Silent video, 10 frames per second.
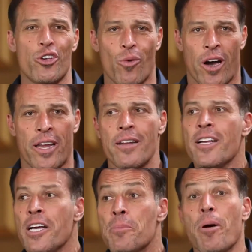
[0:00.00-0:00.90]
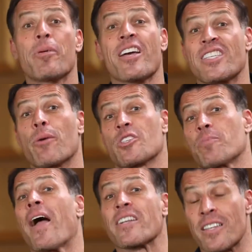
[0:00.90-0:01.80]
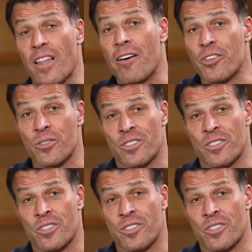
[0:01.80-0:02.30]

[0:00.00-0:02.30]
you on it, but because they respect and love you